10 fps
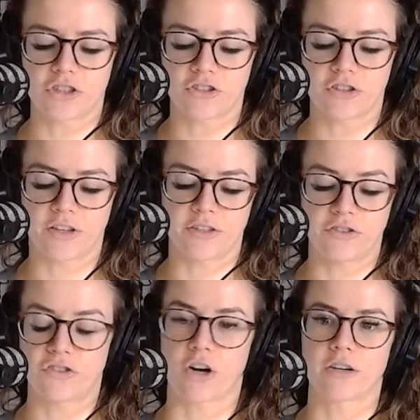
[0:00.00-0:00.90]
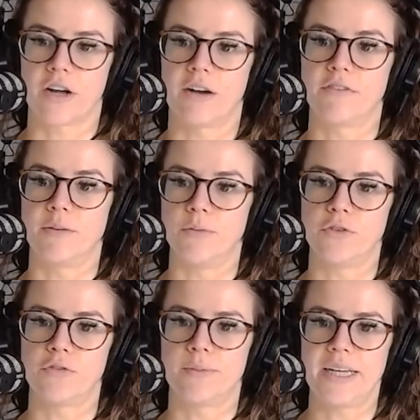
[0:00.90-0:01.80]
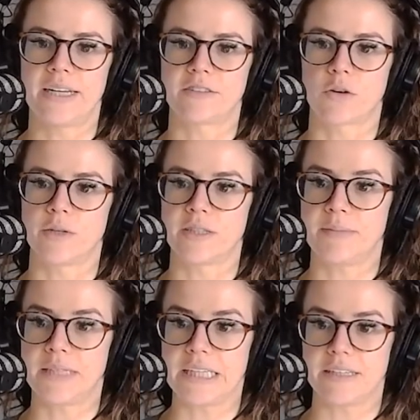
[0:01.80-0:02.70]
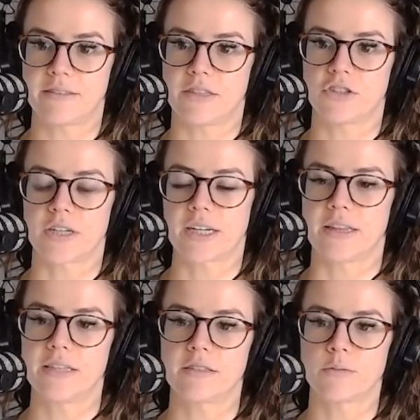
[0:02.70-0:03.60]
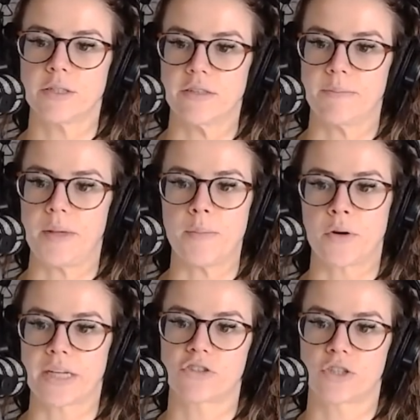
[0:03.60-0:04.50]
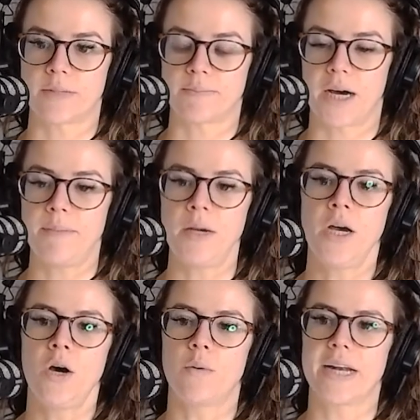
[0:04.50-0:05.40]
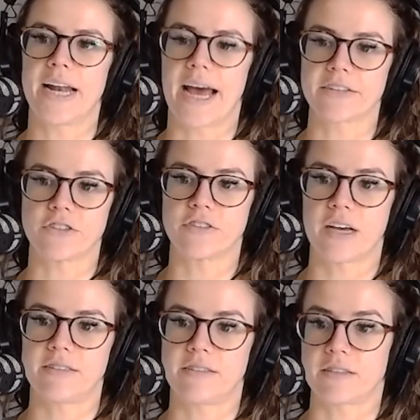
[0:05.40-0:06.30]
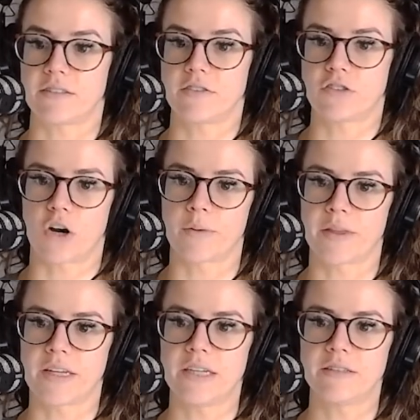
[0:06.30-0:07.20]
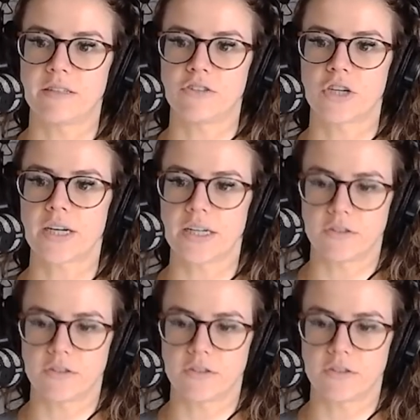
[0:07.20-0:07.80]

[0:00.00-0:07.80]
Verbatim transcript: just the start of the movement, it's going to be the eccentric. And this is where some people get tripped up when an exercise doesn't start with an eccentric.